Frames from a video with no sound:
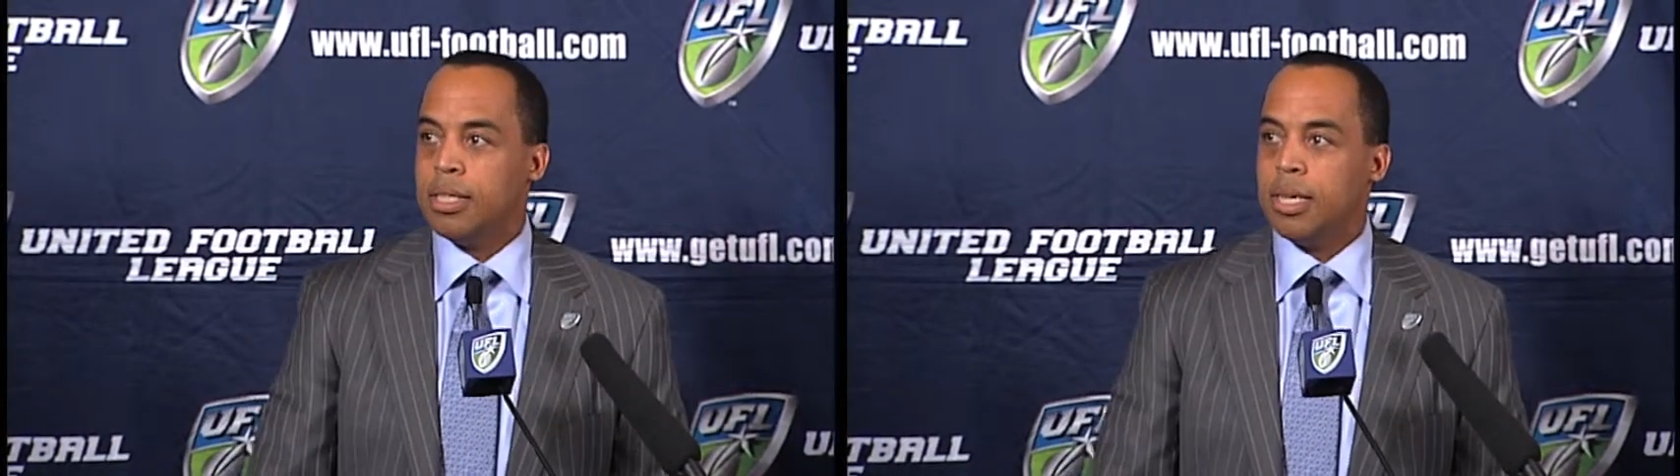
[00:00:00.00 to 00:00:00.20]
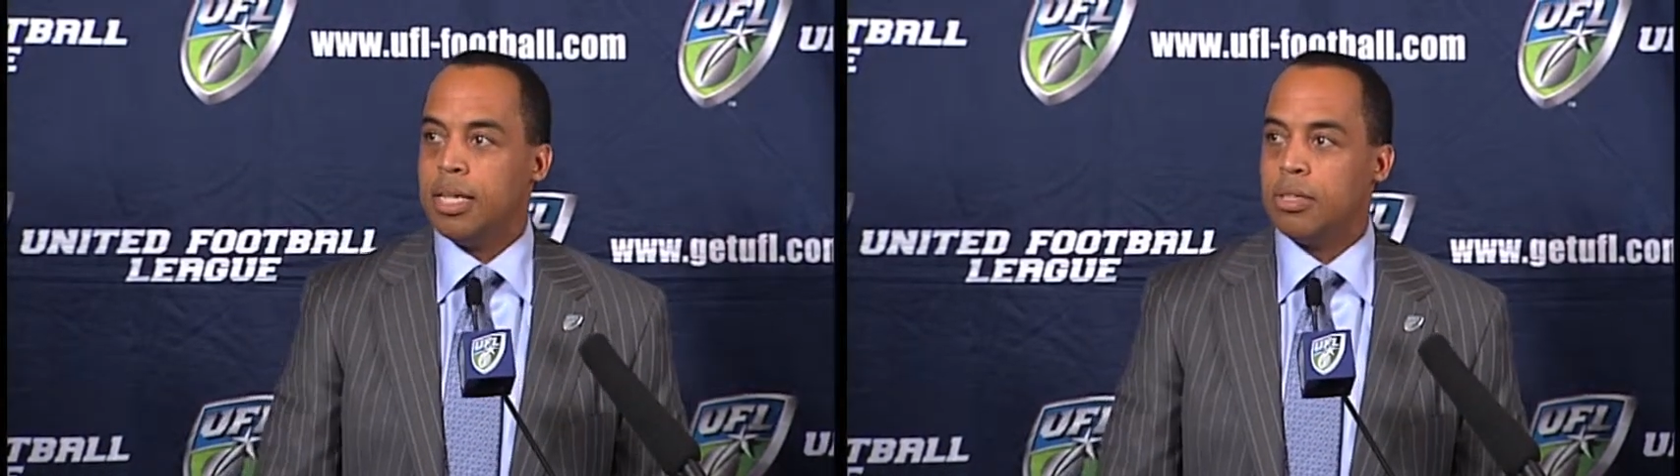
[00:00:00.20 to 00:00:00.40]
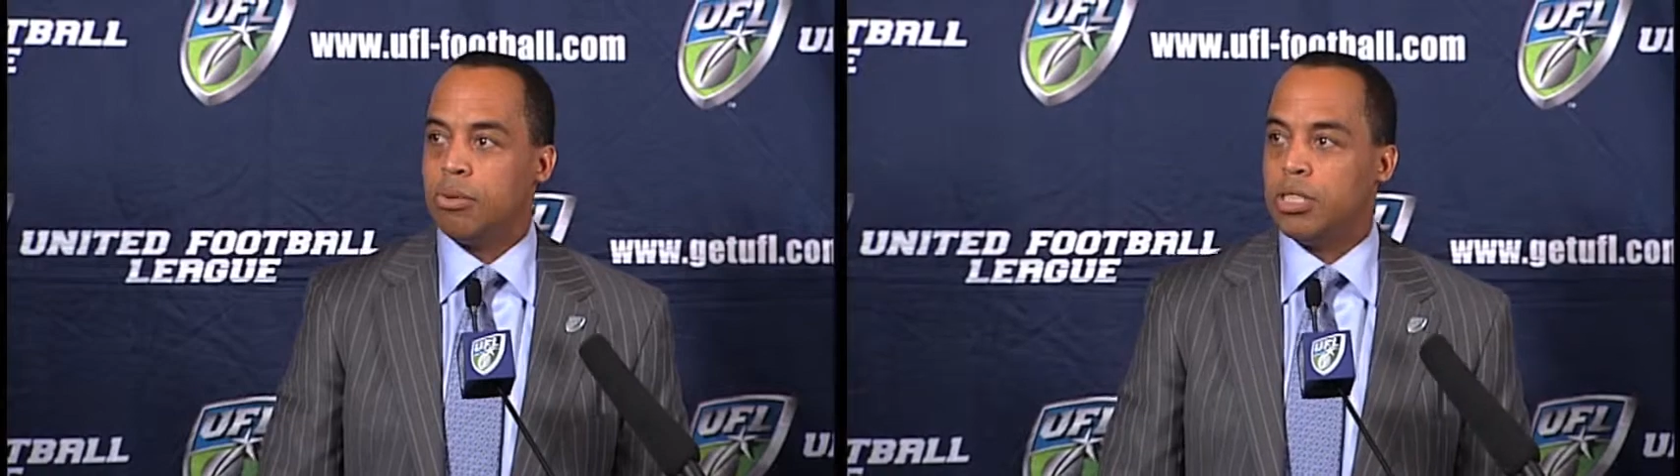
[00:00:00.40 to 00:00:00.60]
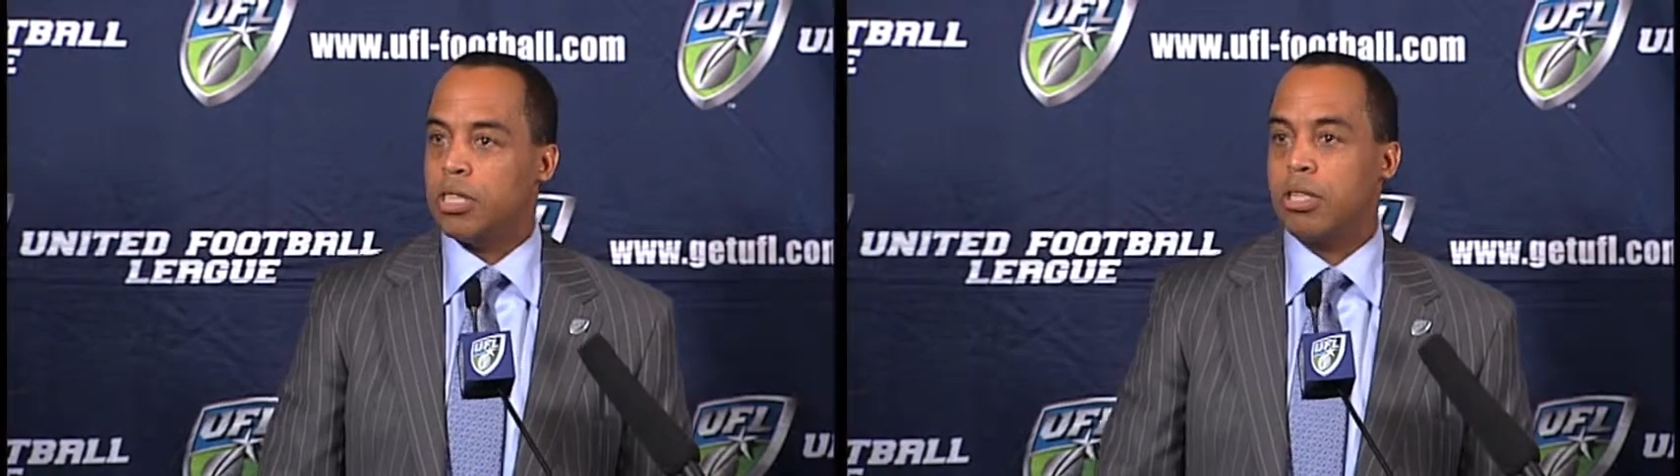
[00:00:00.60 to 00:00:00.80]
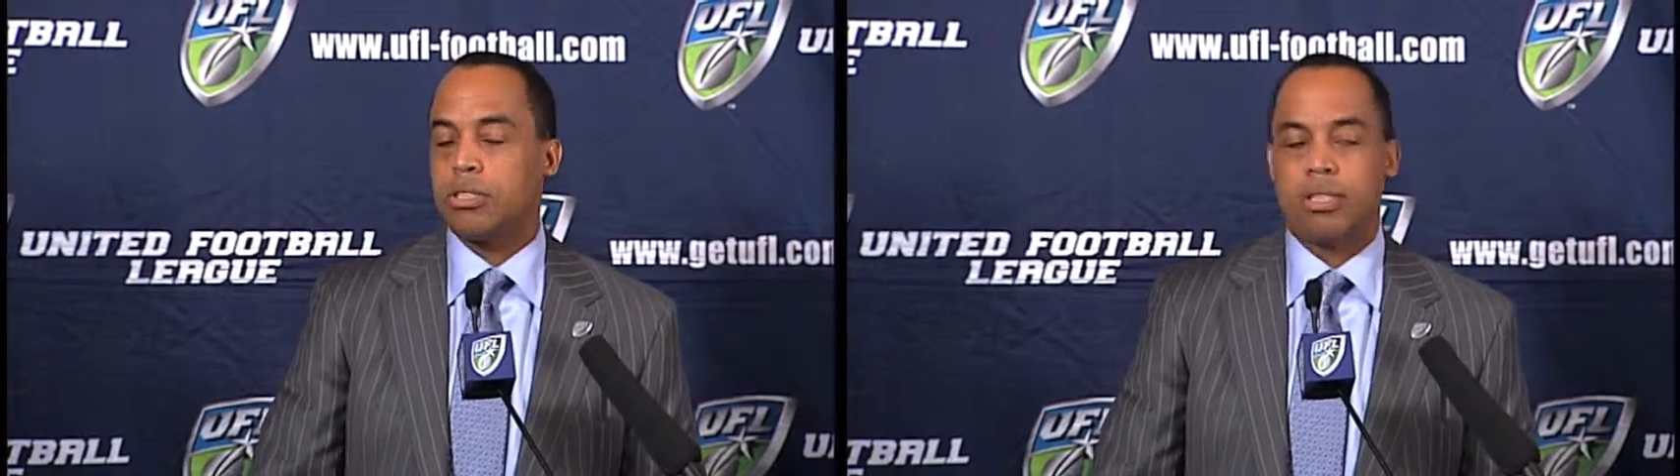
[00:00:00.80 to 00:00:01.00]
And the
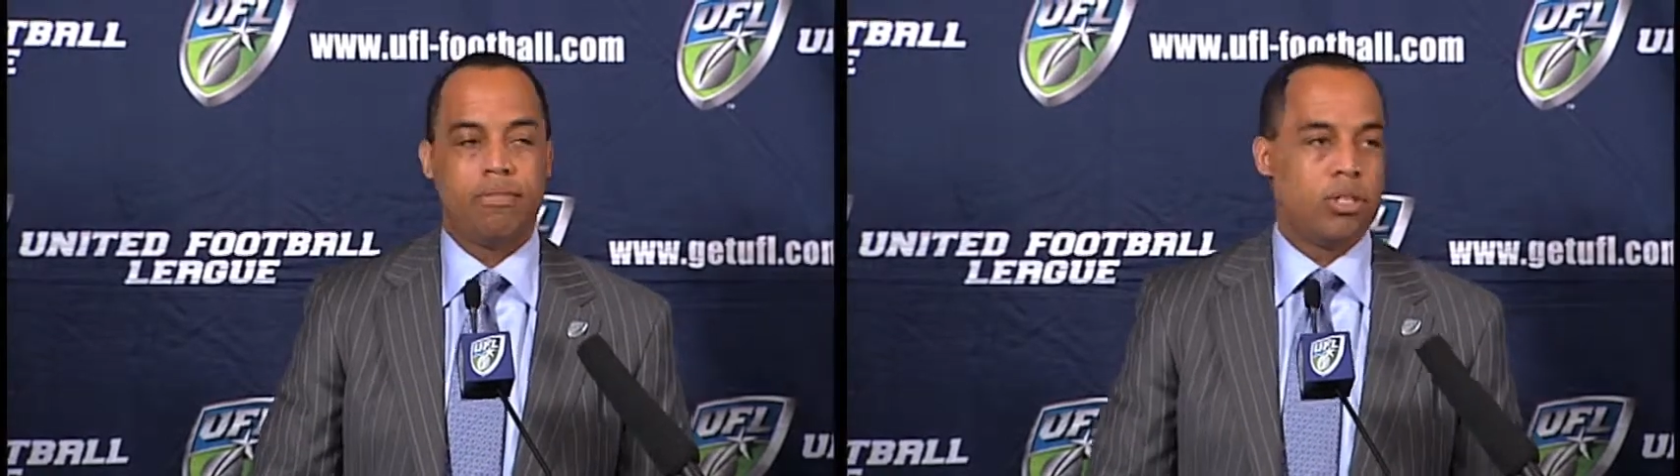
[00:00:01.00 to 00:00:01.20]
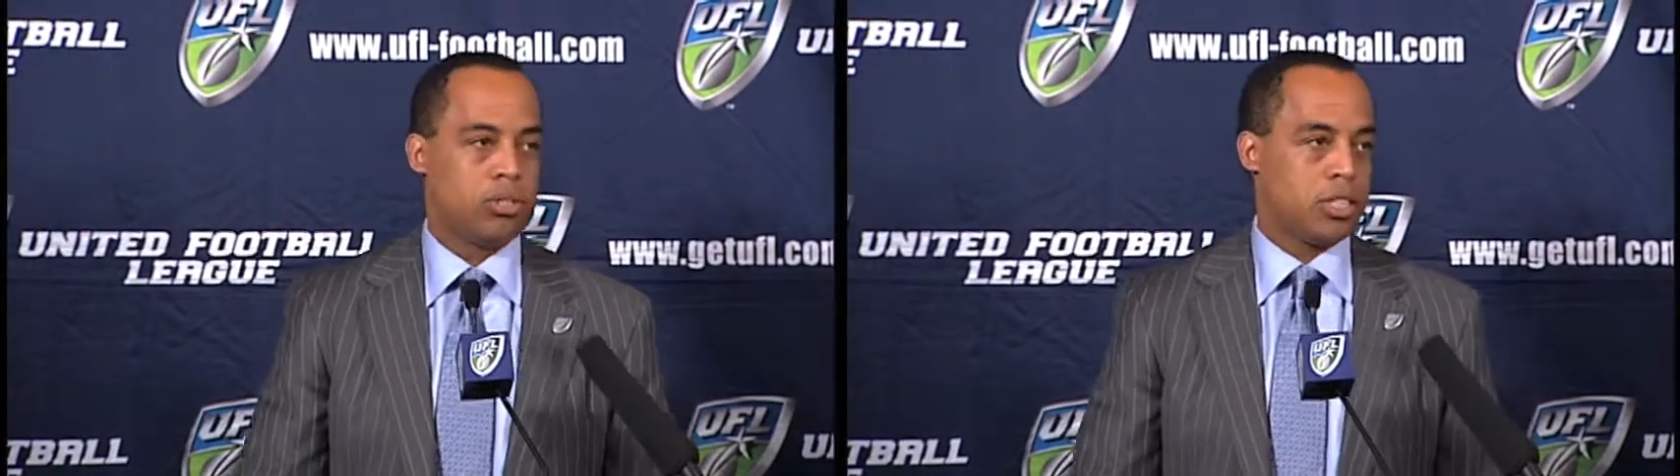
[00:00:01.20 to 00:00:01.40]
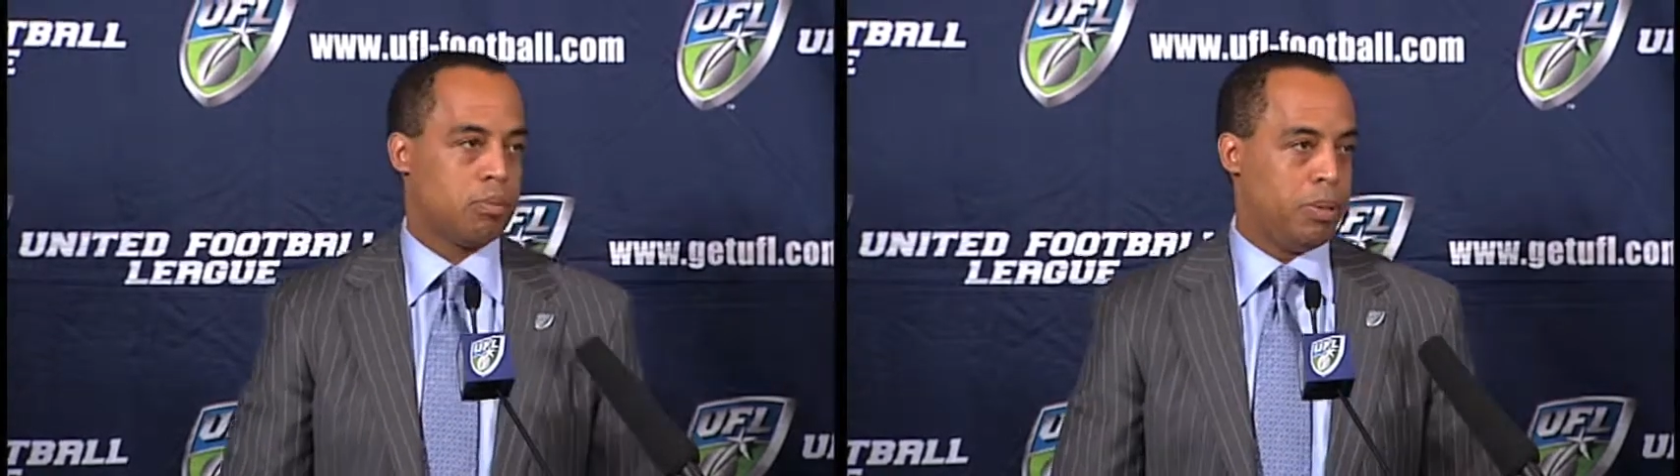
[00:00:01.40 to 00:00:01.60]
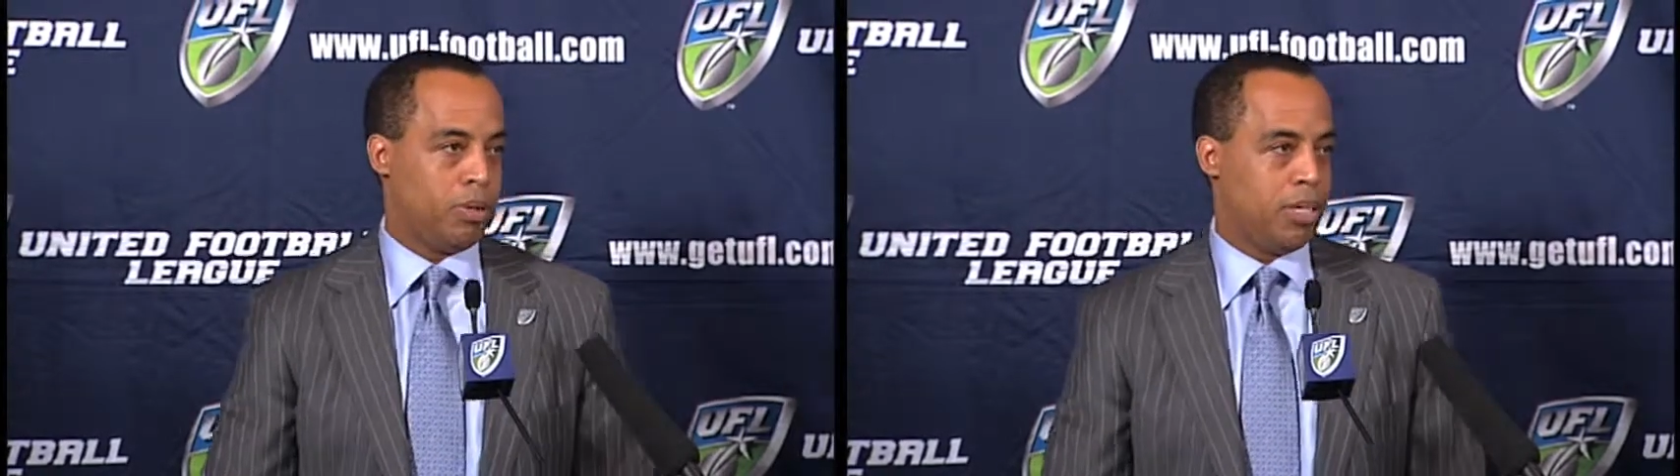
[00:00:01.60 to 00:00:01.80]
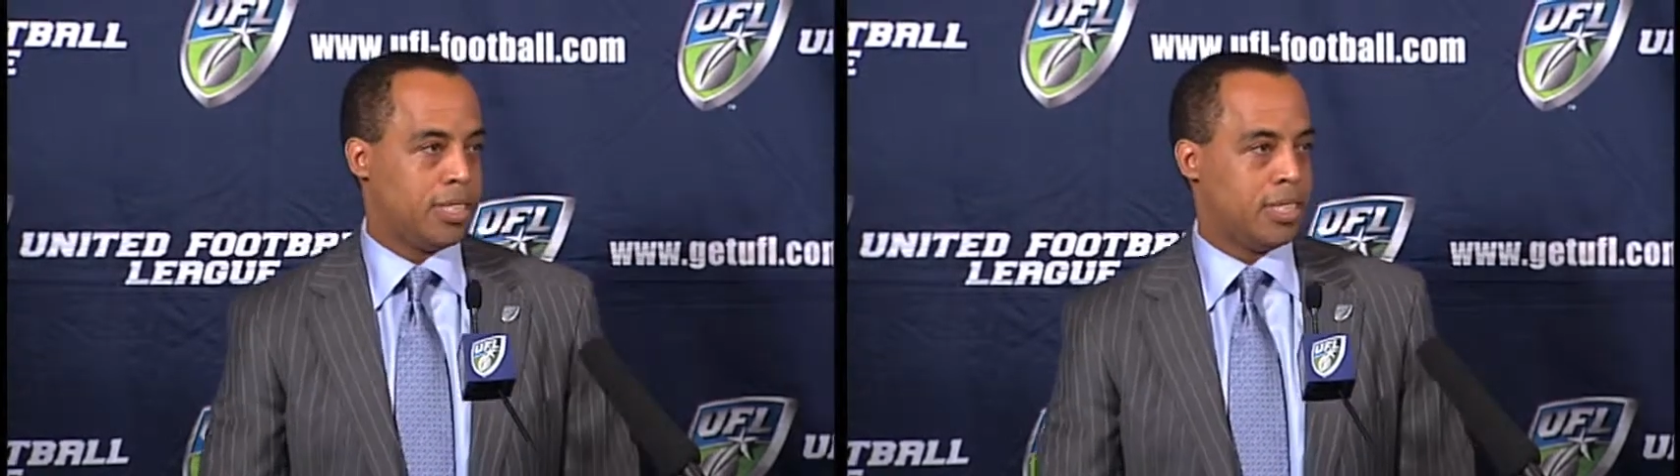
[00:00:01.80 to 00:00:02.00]
result of those
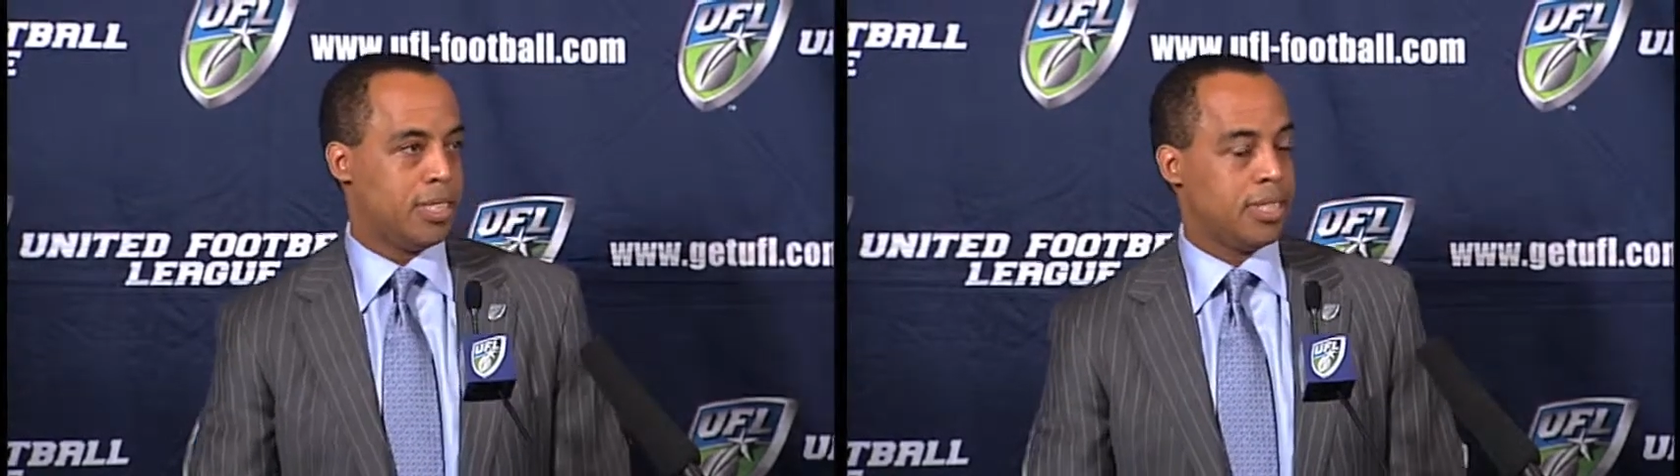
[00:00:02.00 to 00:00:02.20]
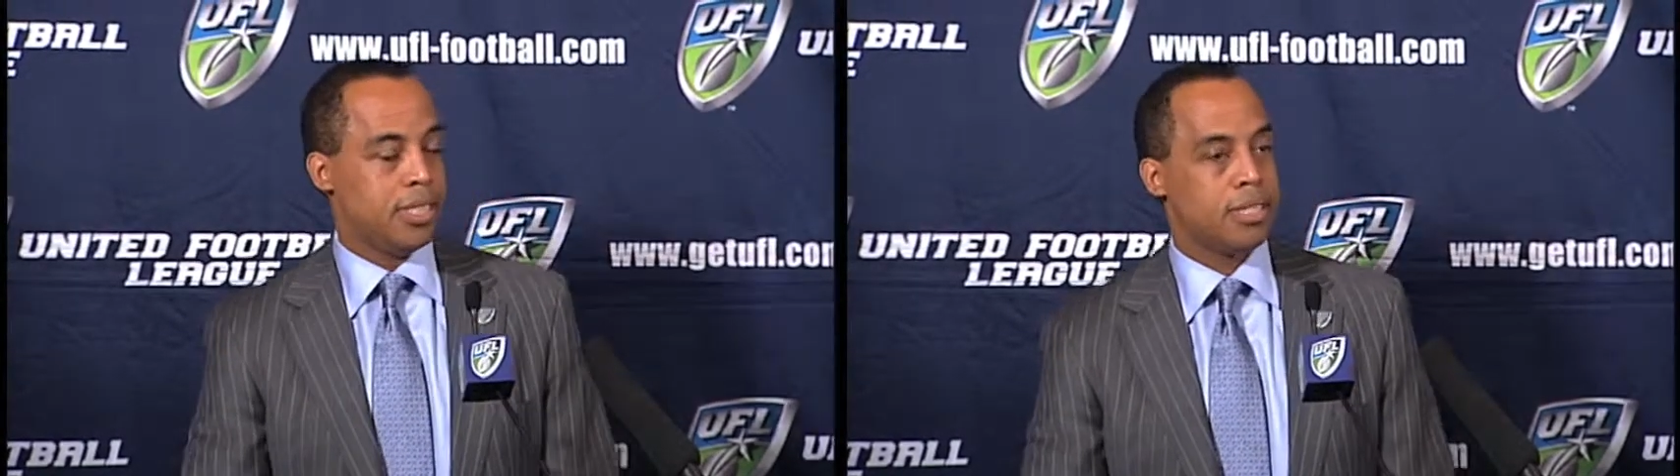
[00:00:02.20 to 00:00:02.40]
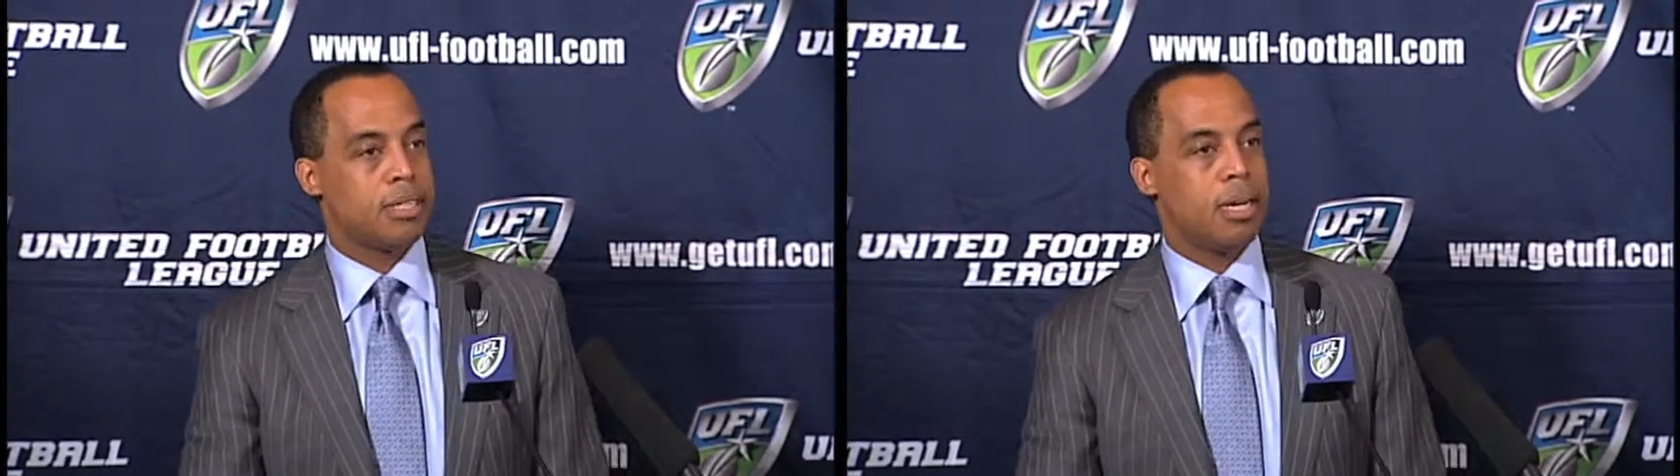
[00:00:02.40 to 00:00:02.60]
experiences is